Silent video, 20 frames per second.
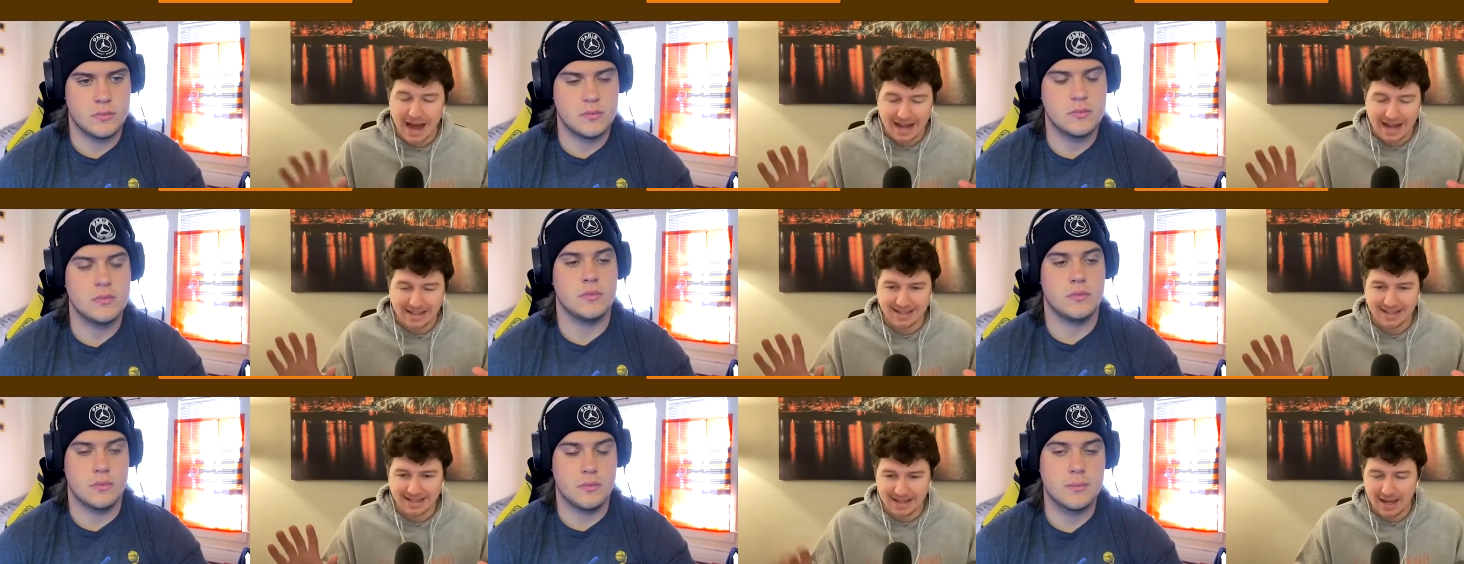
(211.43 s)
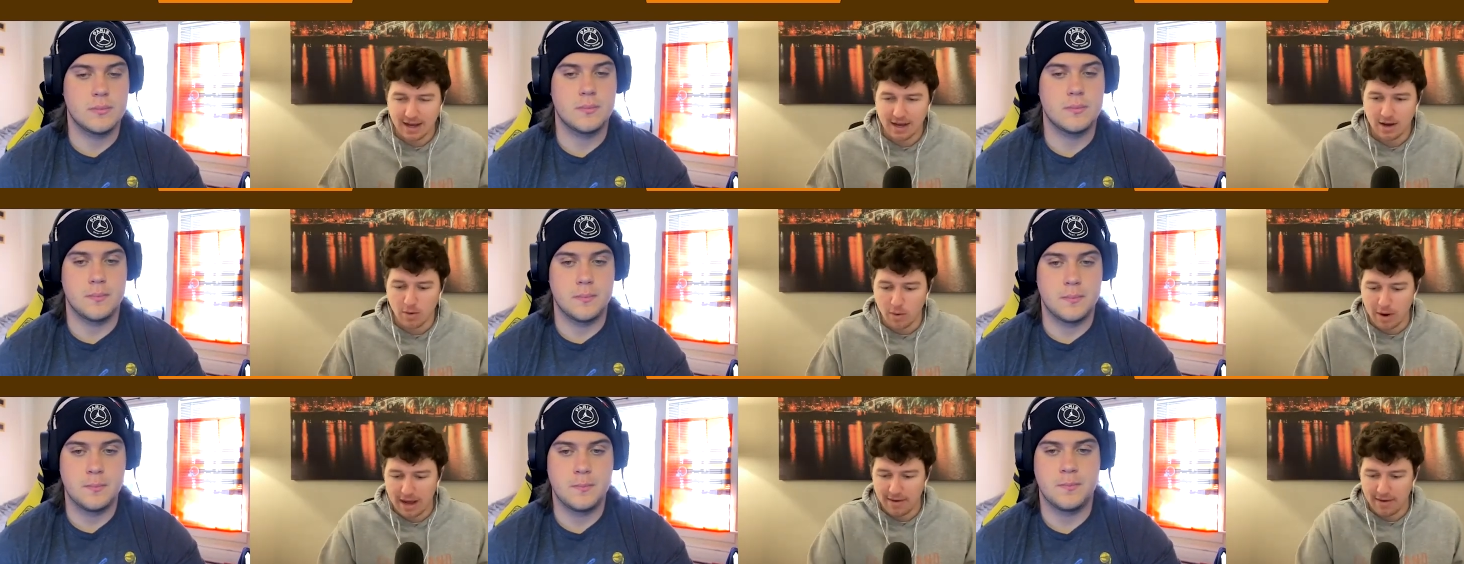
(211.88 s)
Speaker 1: not to
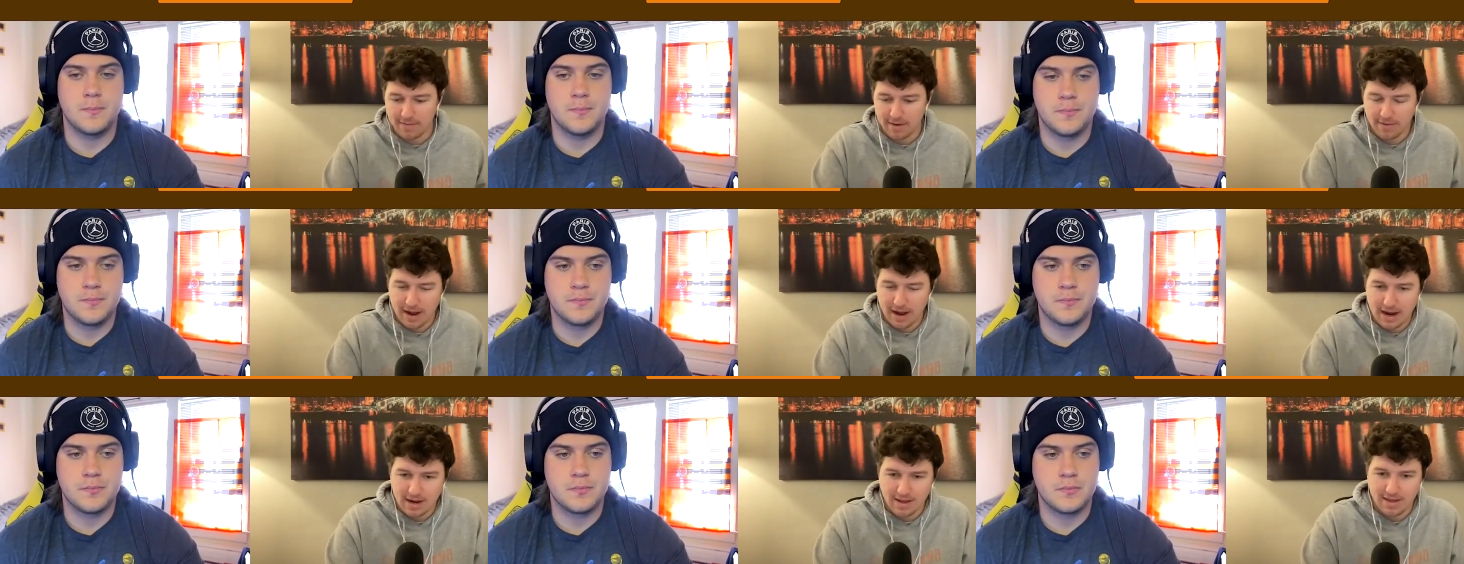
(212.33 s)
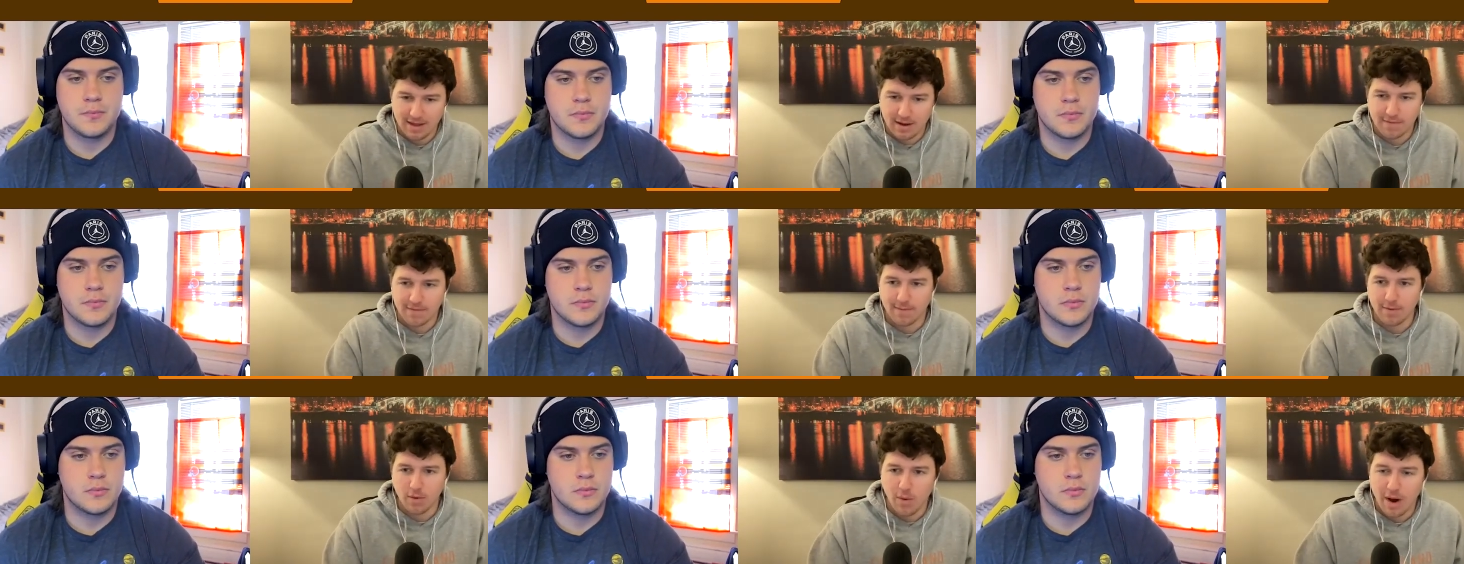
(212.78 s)
take away
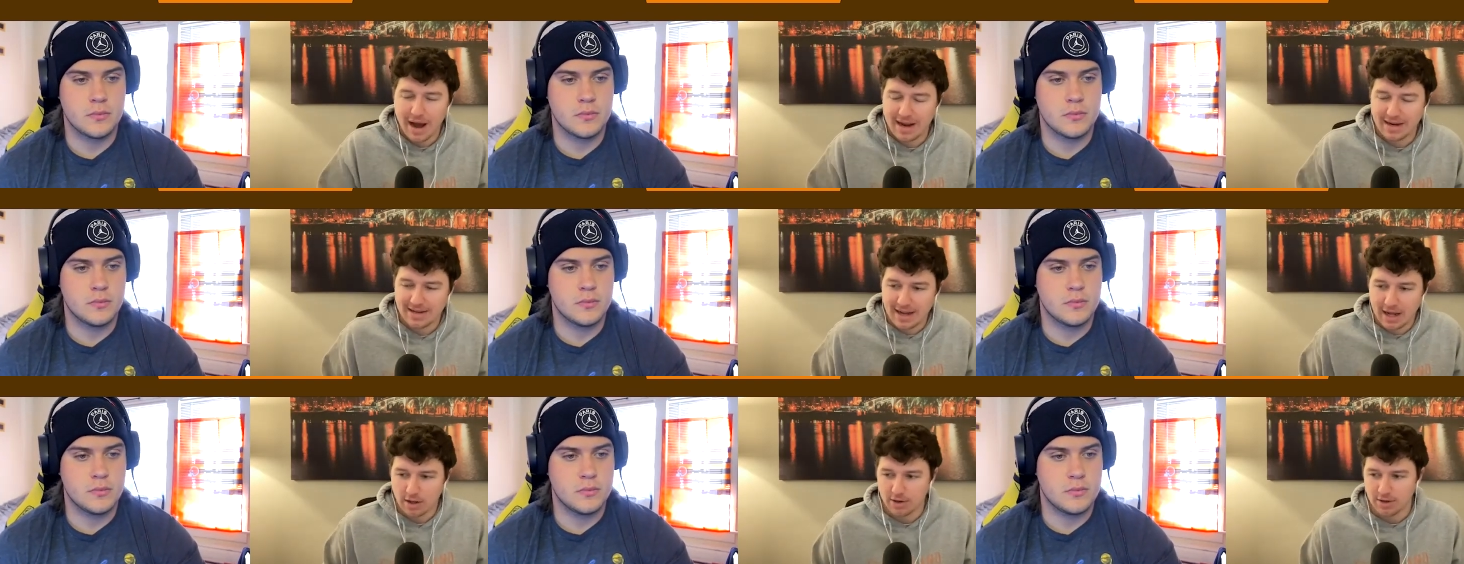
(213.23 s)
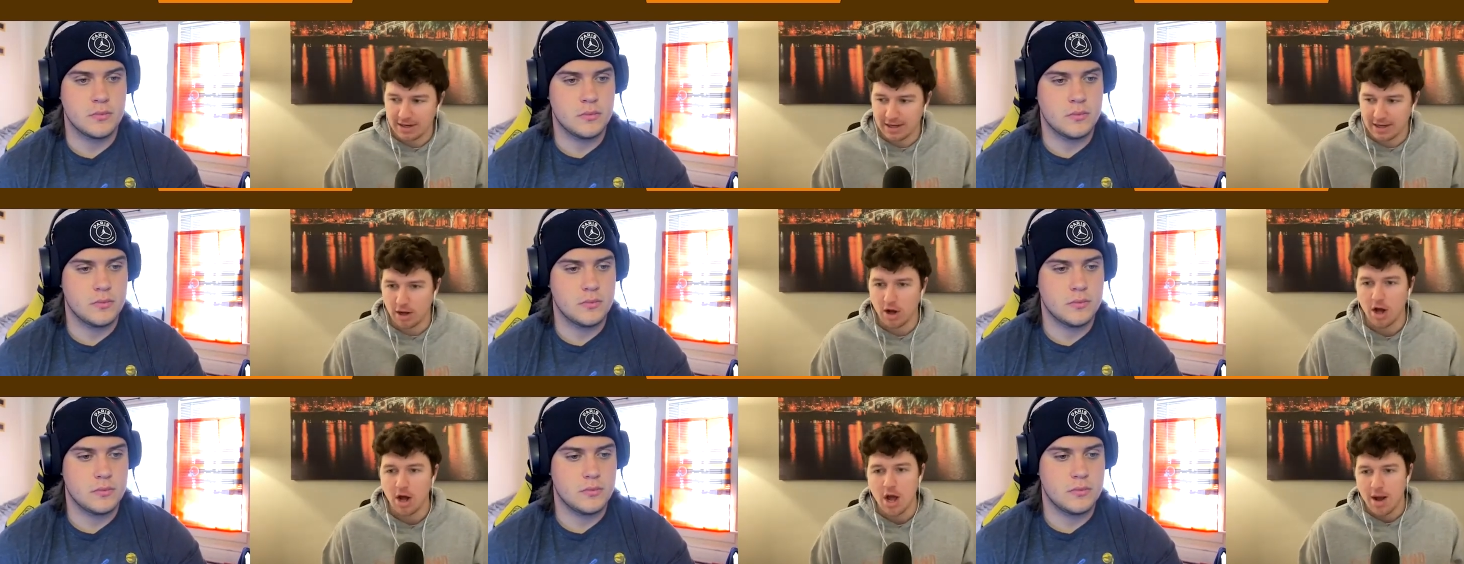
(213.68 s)
anything from the Wyatt Teller
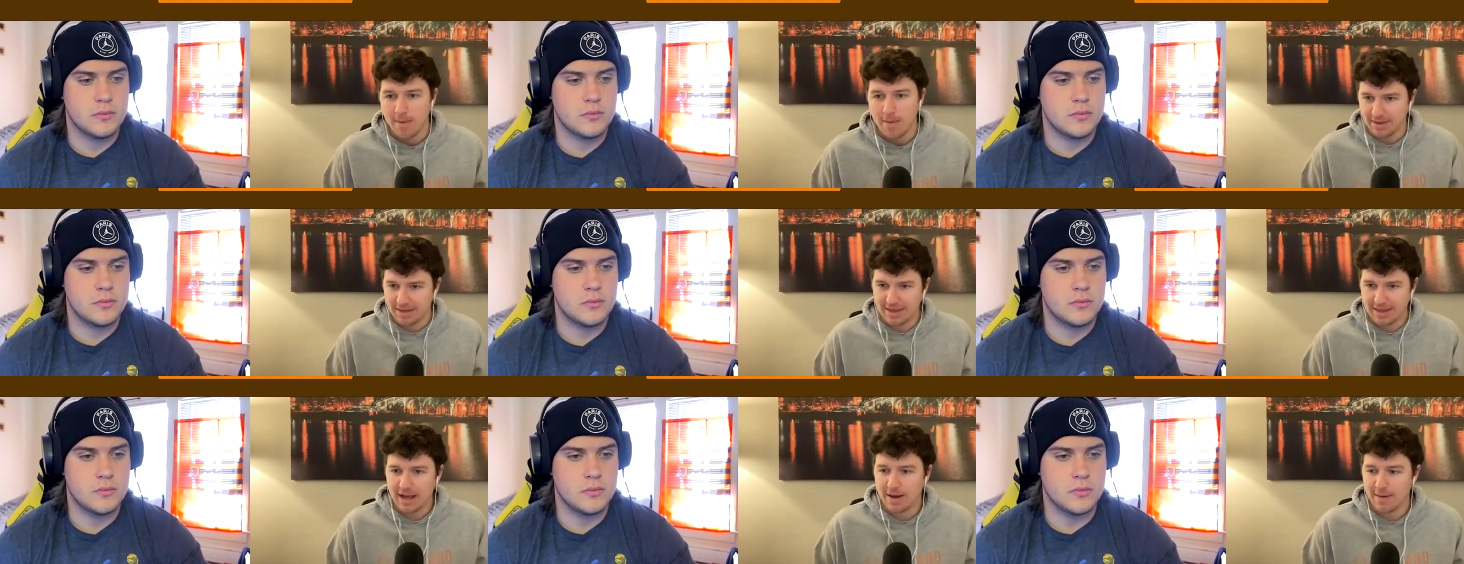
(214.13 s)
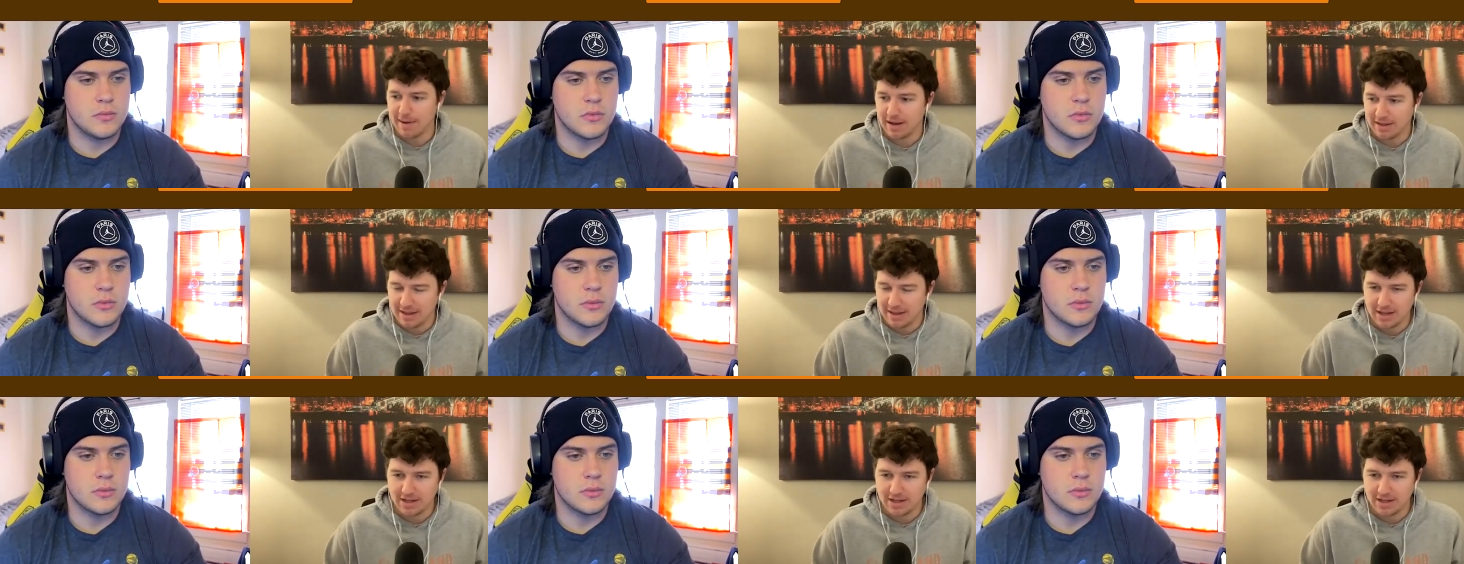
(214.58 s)
deal, but think about